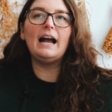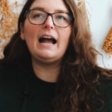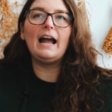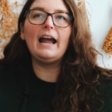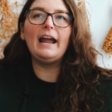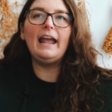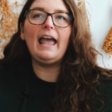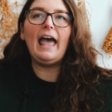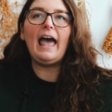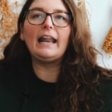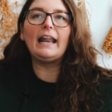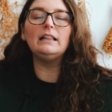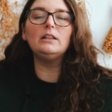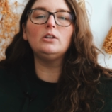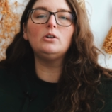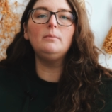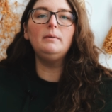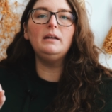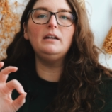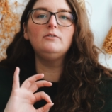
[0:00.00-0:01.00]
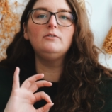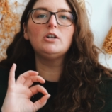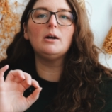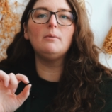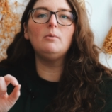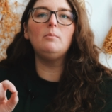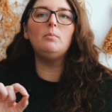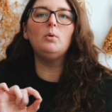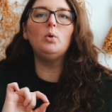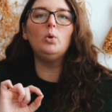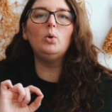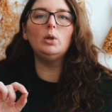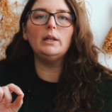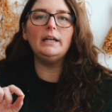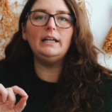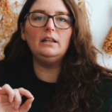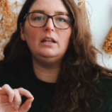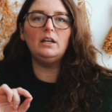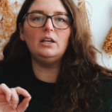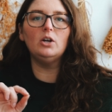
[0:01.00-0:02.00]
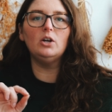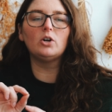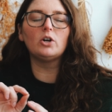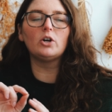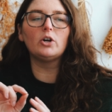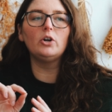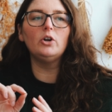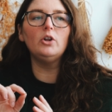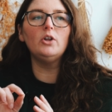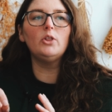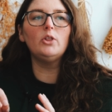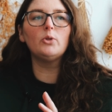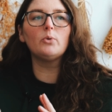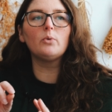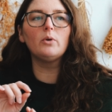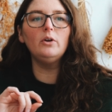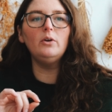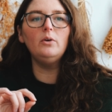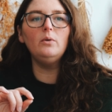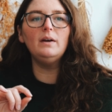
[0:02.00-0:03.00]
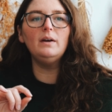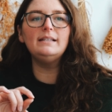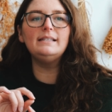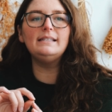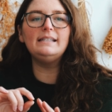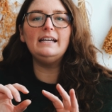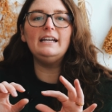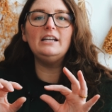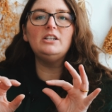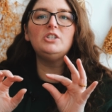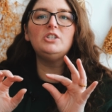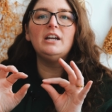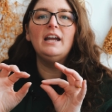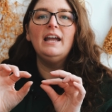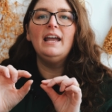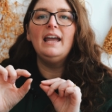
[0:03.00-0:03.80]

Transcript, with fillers: I had a little bit of trouble pulling the yarn through a stitch